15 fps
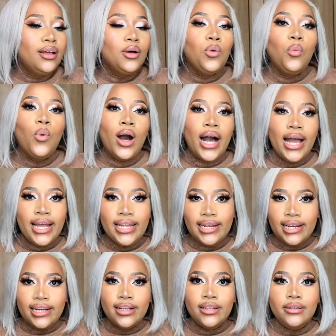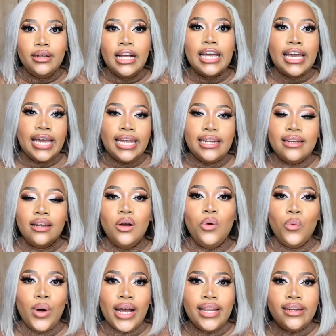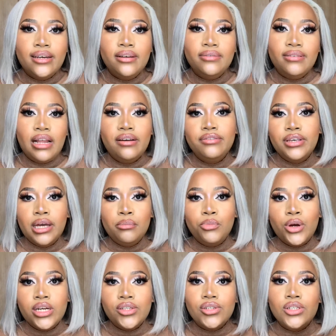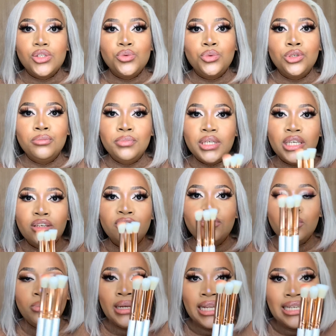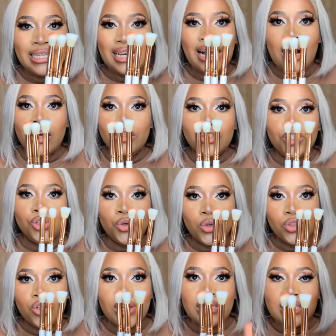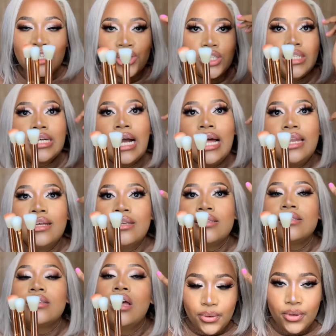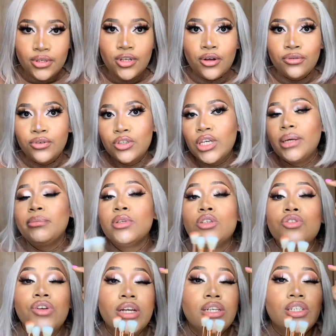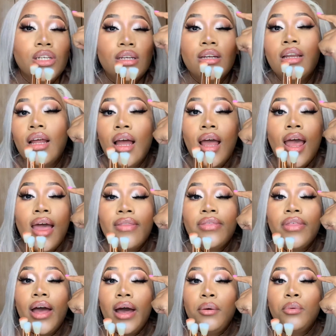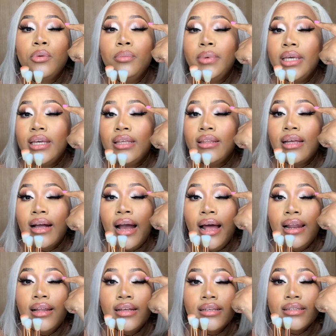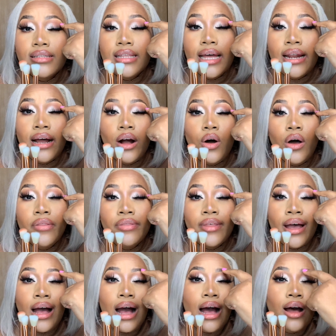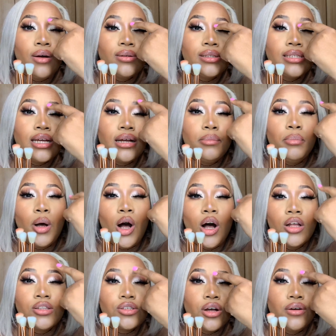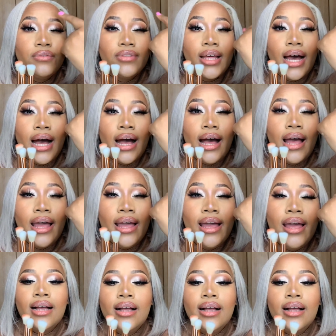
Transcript: Wider, again, wider, fluffier brushes would be for blending out your transition colors. So for demonstration, that will be the colors that are on the outer part of the eye